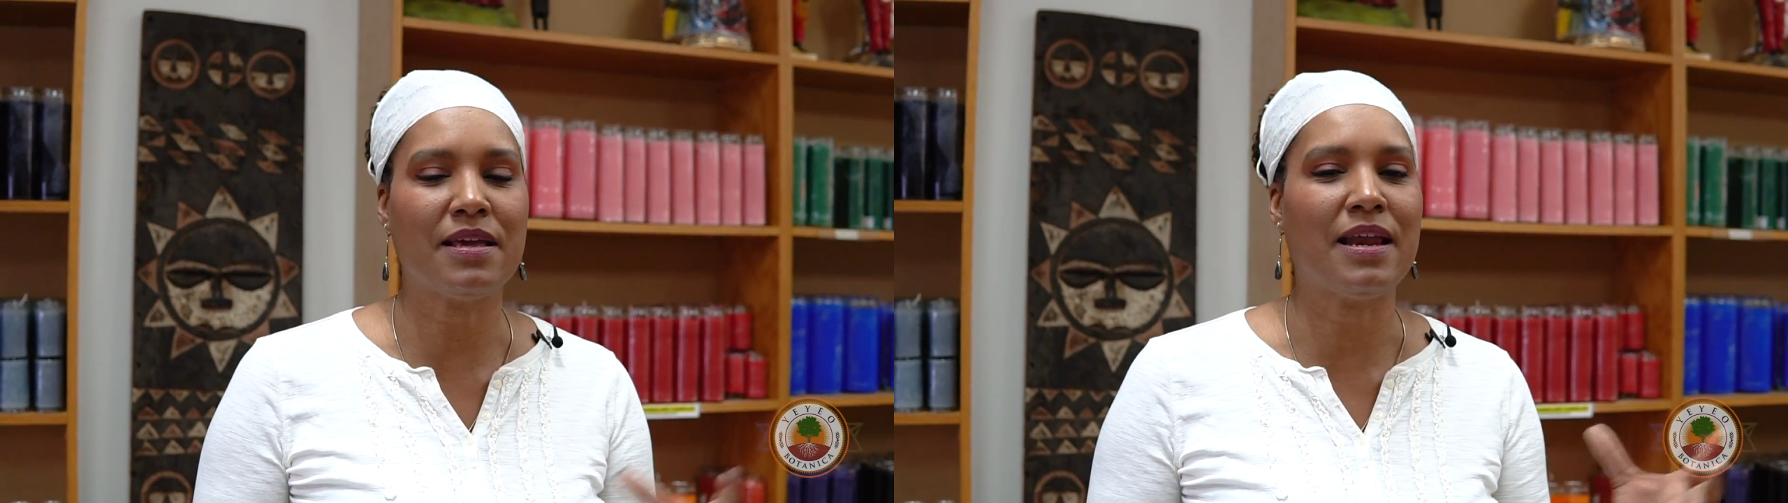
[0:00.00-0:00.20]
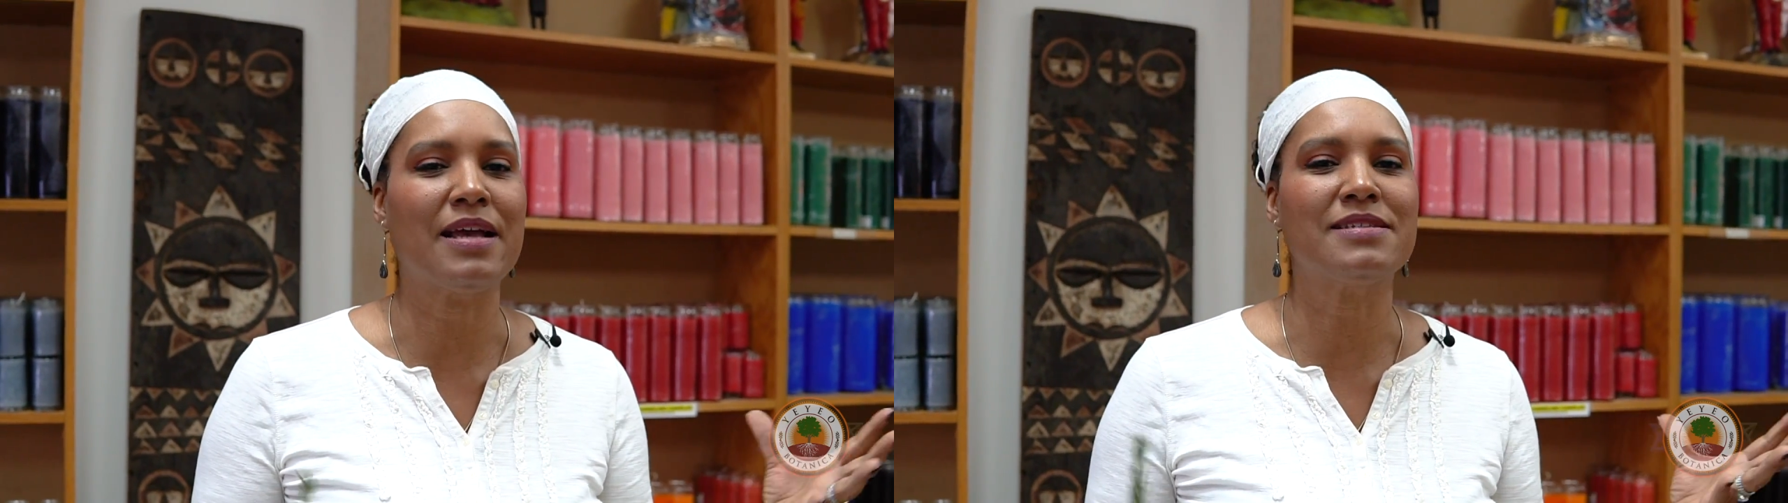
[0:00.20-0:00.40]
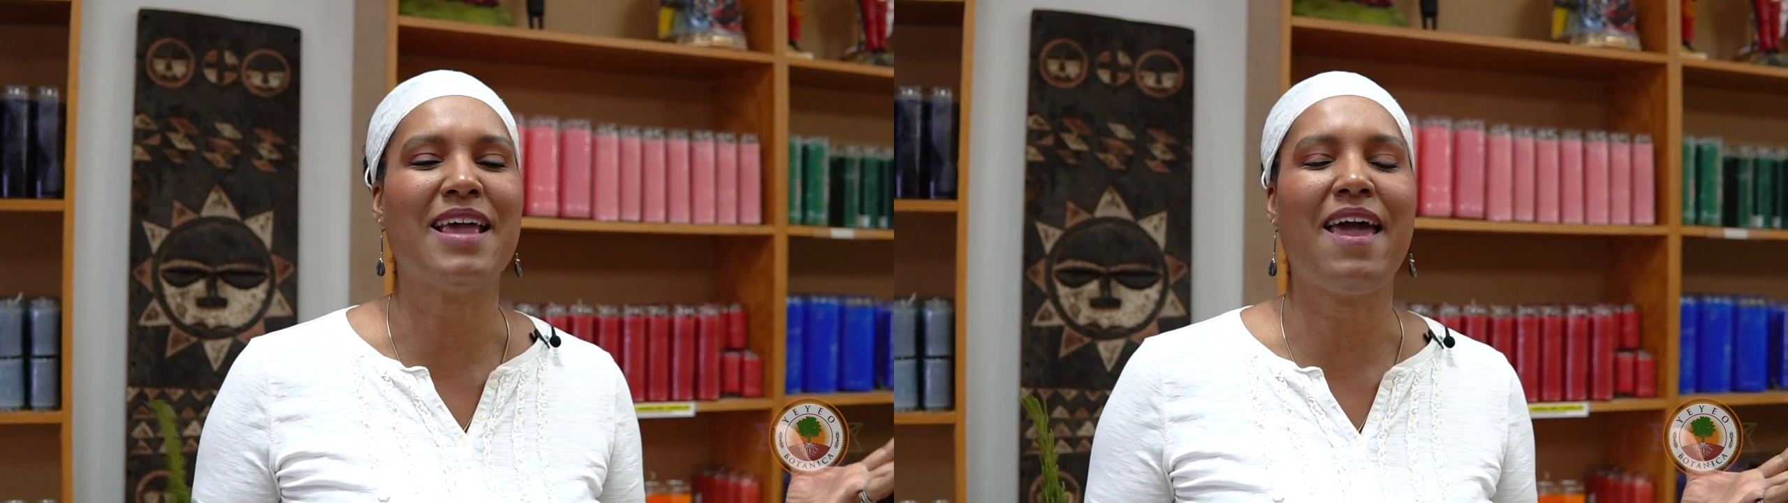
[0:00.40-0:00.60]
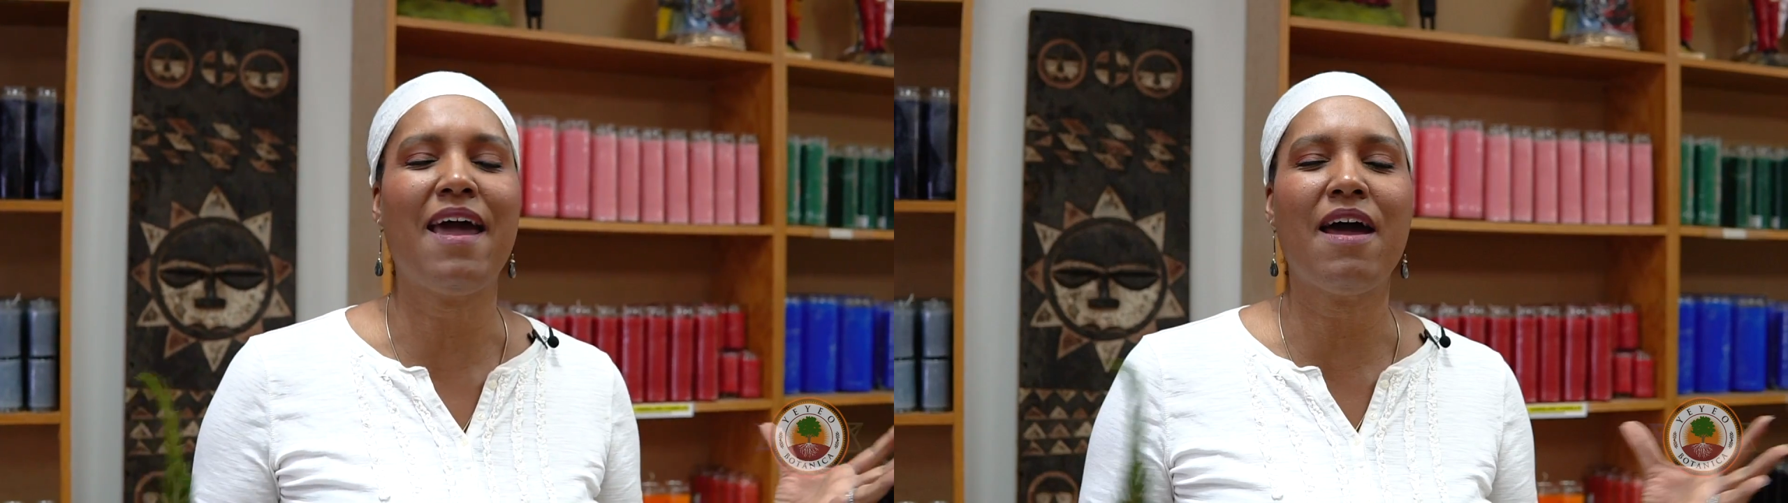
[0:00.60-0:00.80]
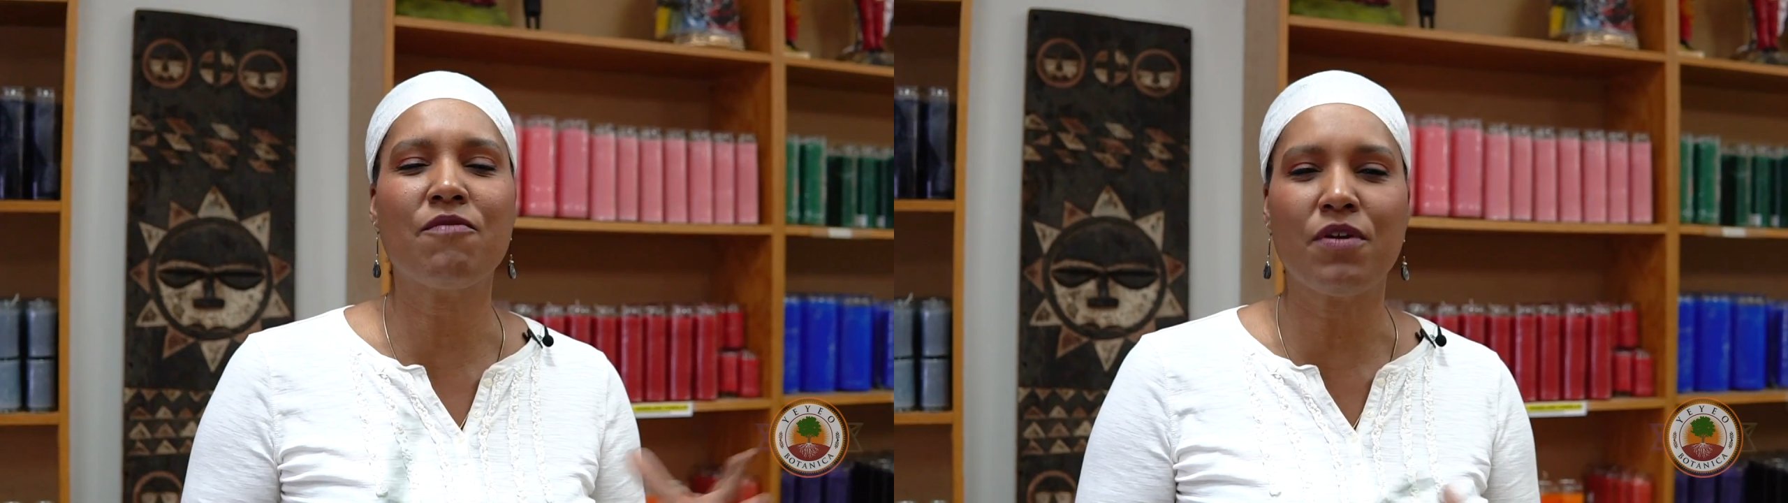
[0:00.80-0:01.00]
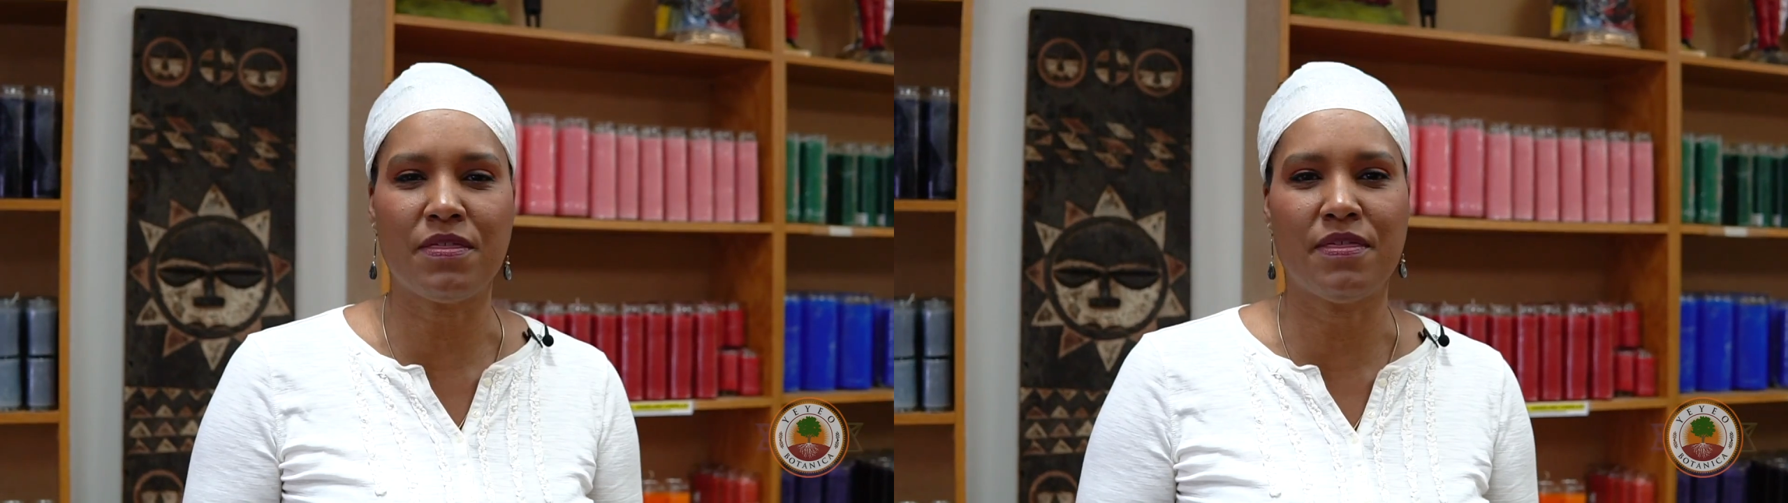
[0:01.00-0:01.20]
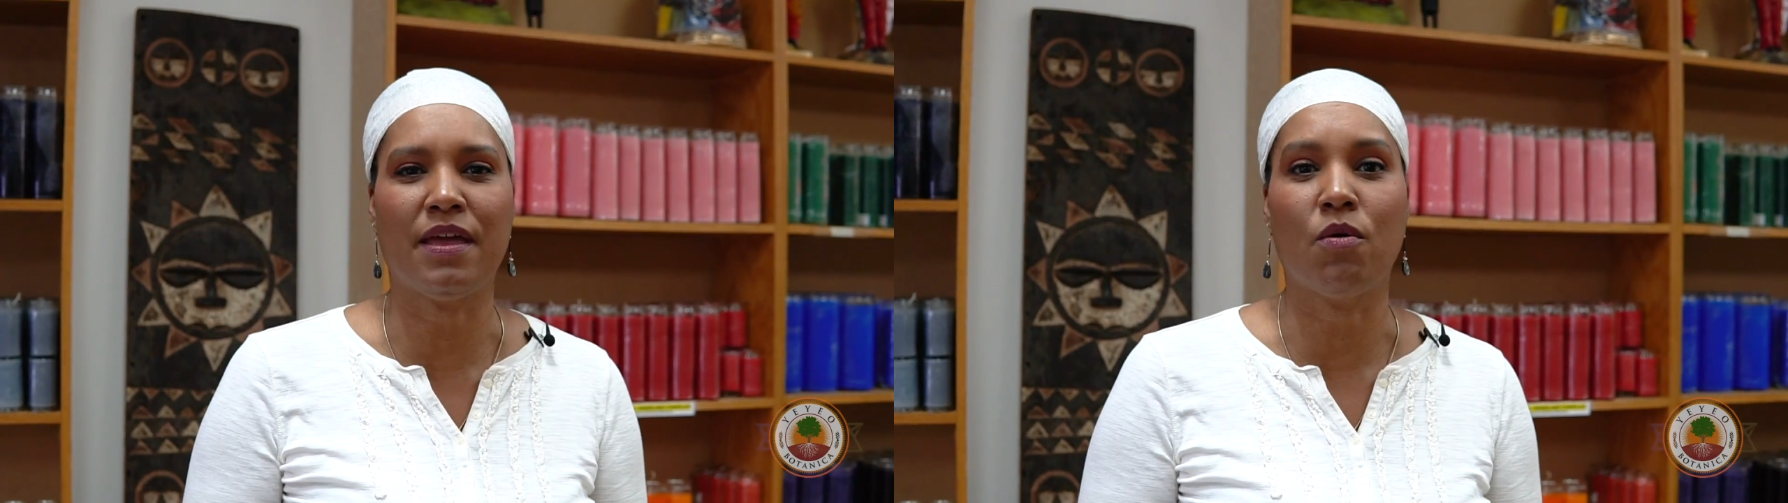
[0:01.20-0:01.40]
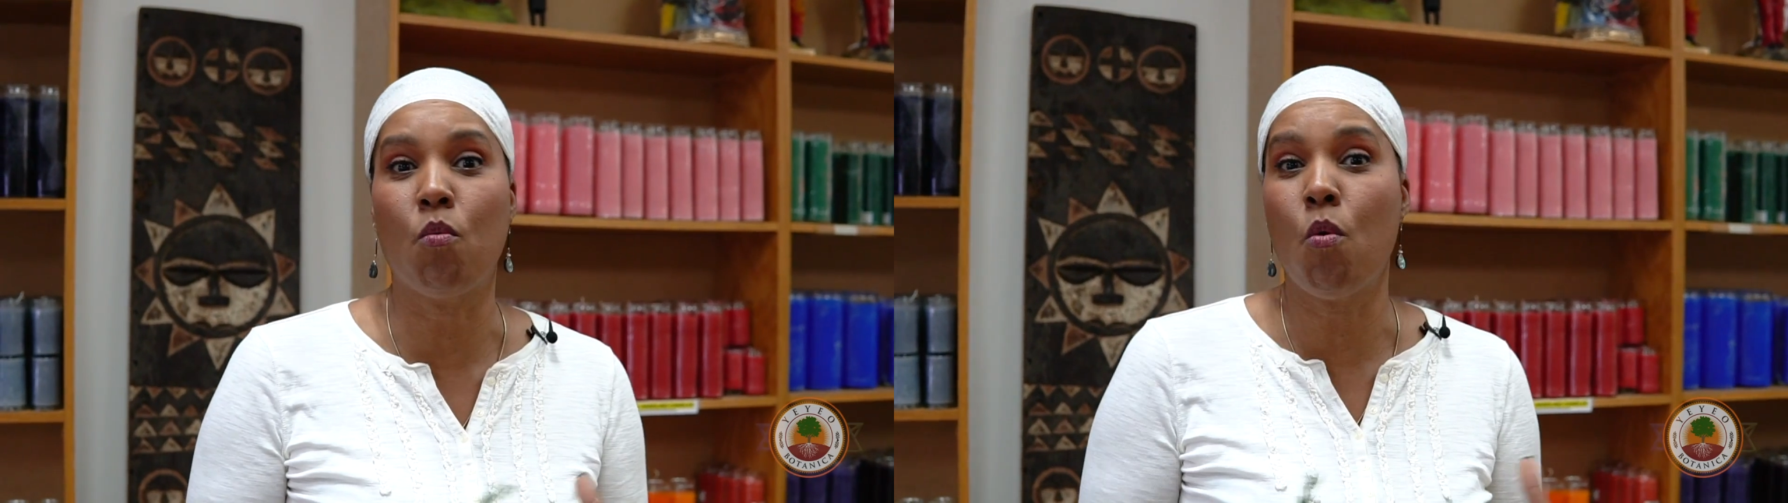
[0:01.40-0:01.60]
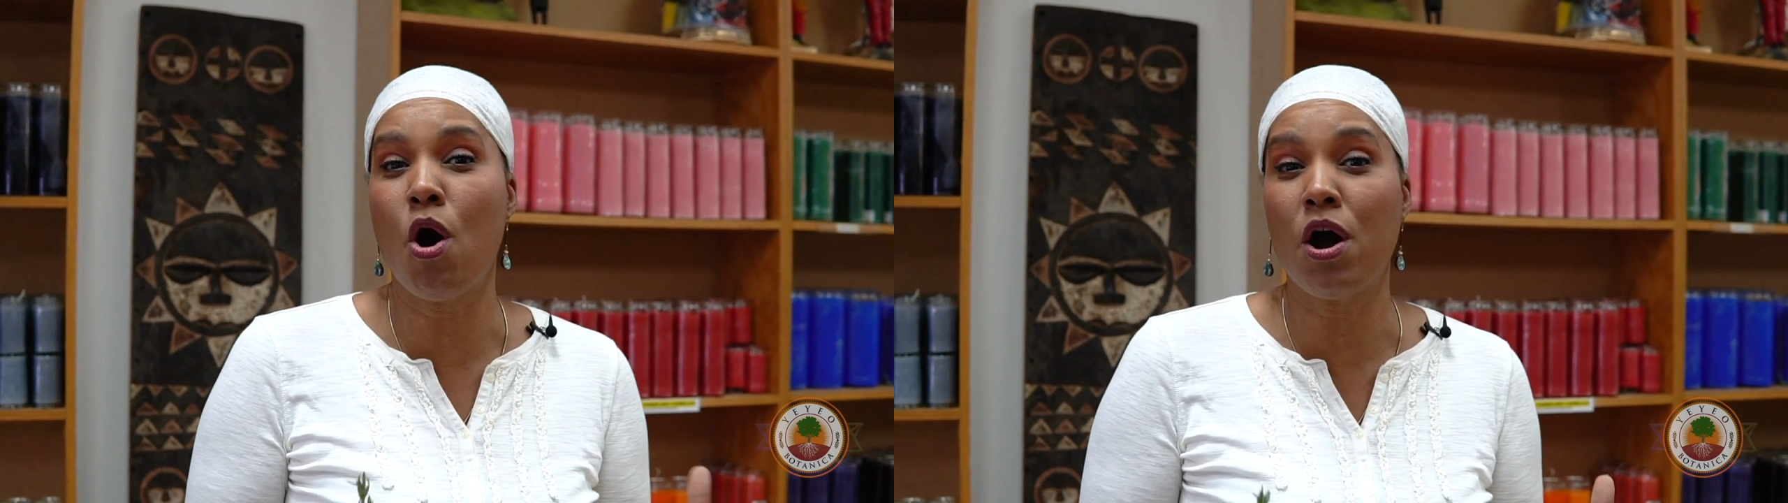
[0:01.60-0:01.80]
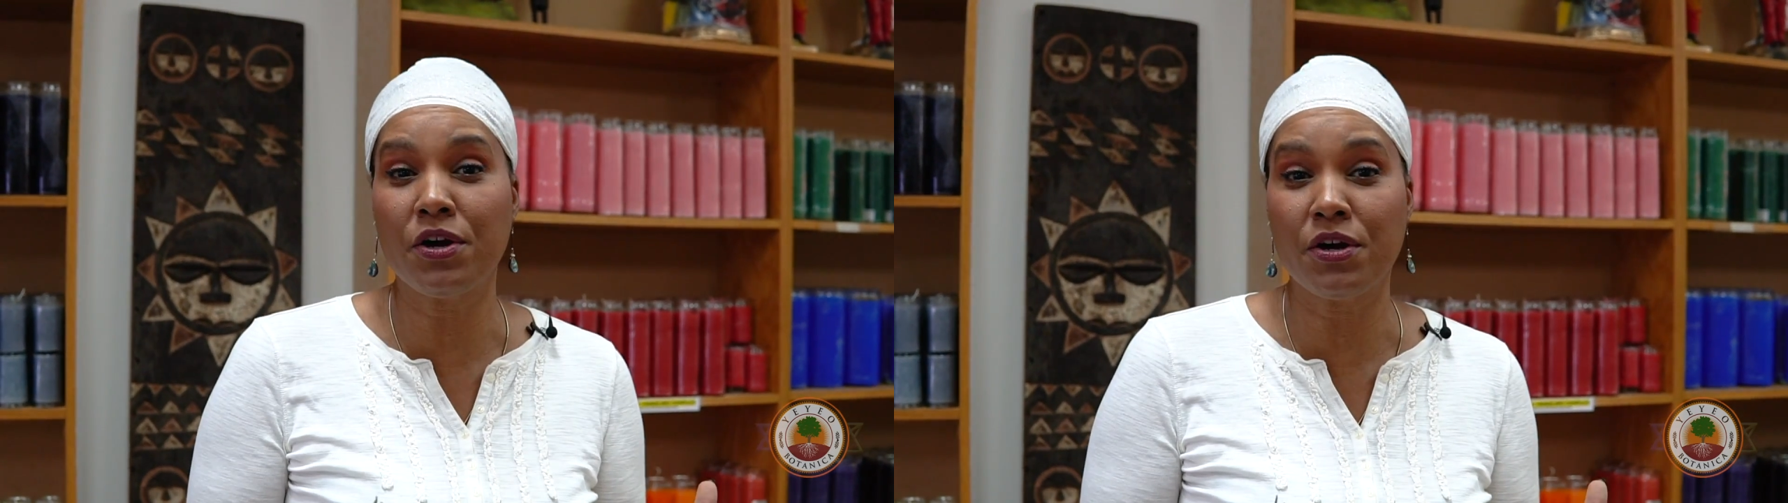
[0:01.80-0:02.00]
it has everything,
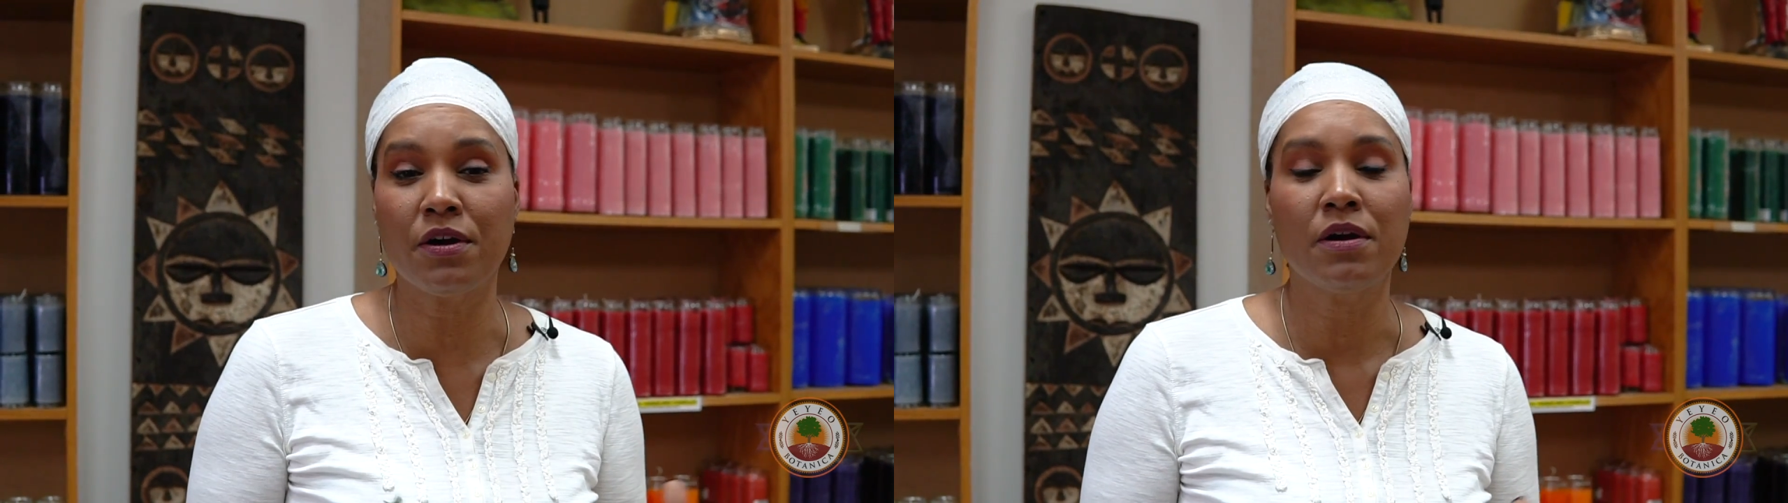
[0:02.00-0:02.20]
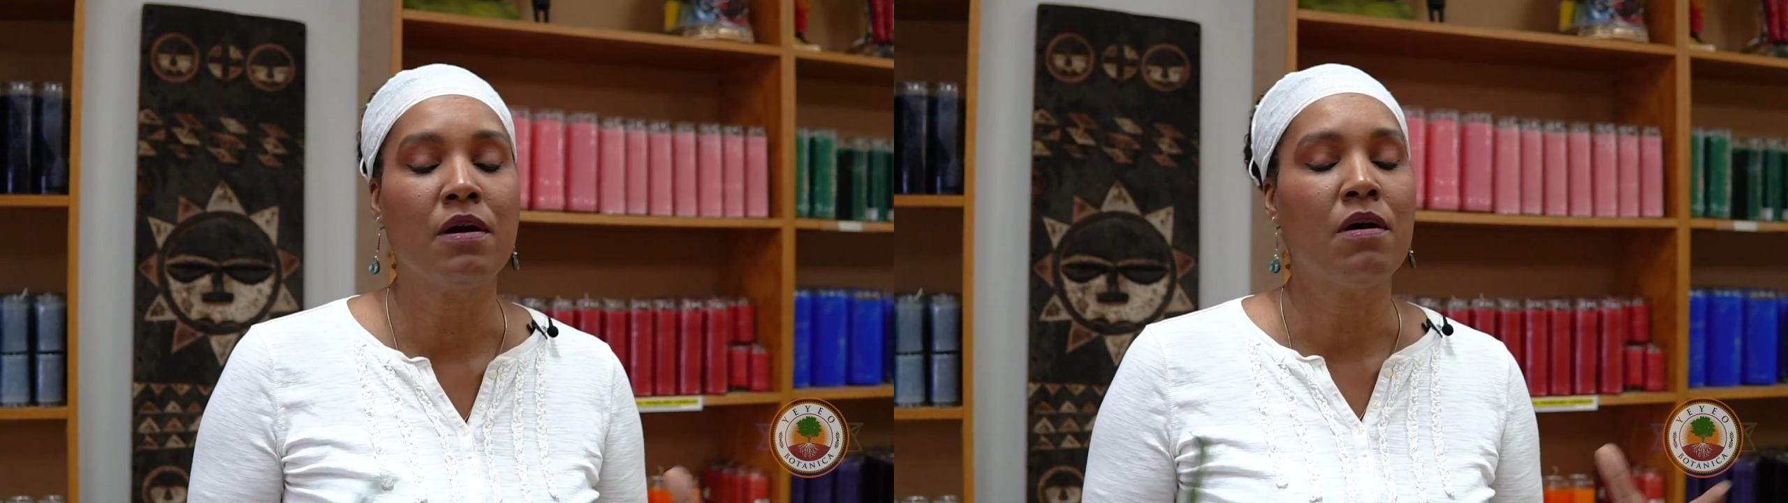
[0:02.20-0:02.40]
water,